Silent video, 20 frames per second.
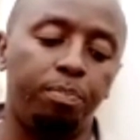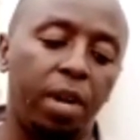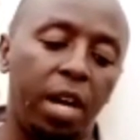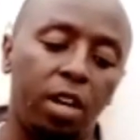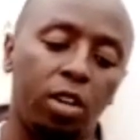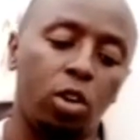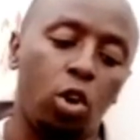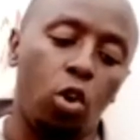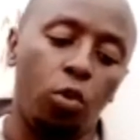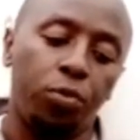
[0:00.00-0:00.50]

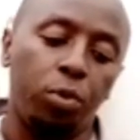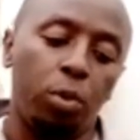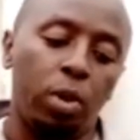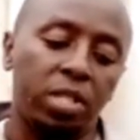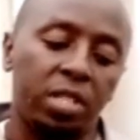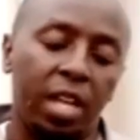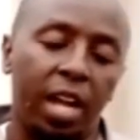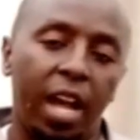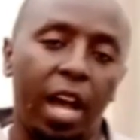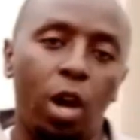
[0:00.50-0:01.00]
back off. The
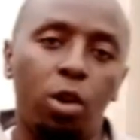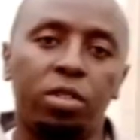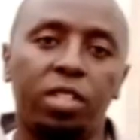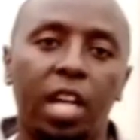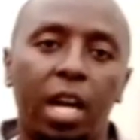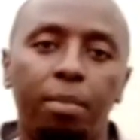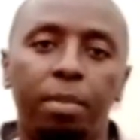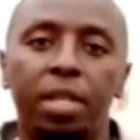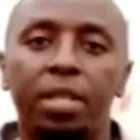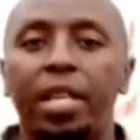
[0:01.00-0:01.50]
ones that are out
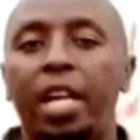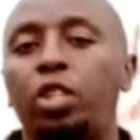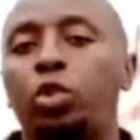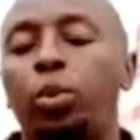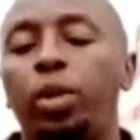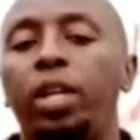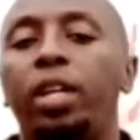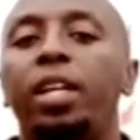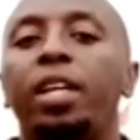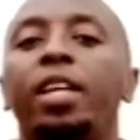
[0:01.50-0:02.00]
come in
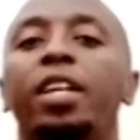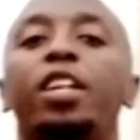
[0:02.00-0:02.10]
that way.